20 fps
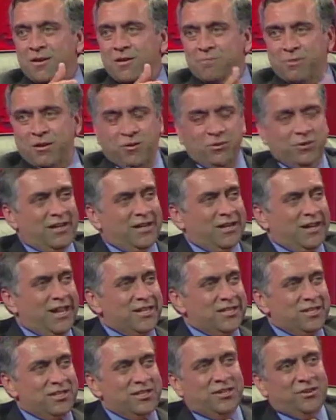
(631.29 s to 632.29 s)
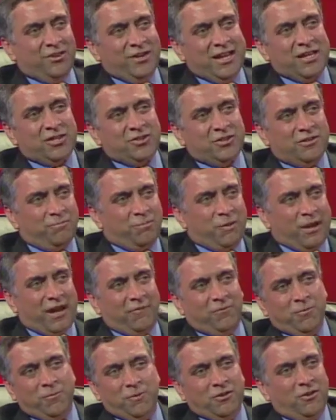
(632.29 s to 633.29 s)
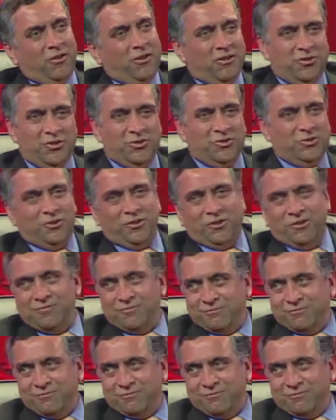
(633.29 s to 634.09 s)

because the content creation platform is all digital.